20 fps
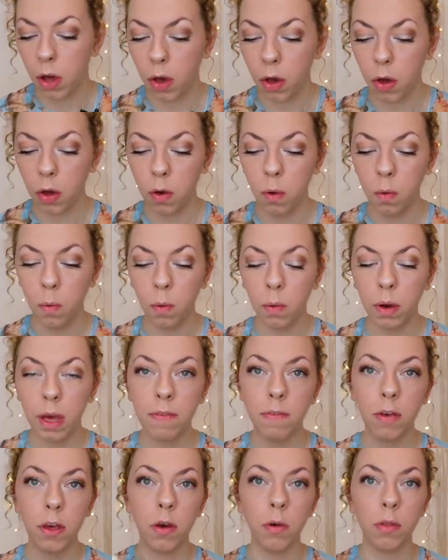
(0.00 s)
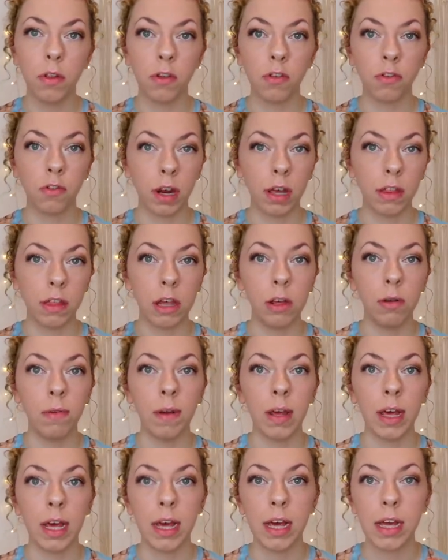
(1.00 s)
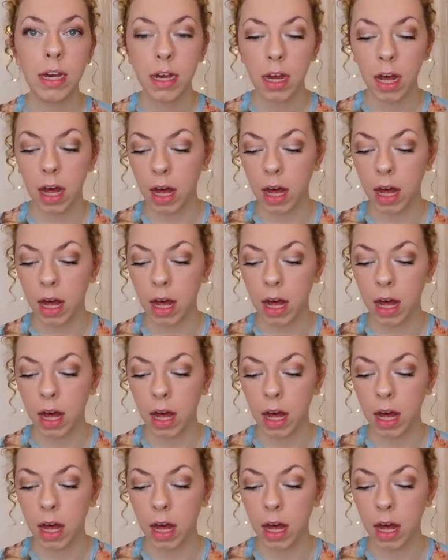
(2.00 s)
who will give you the strength that you need.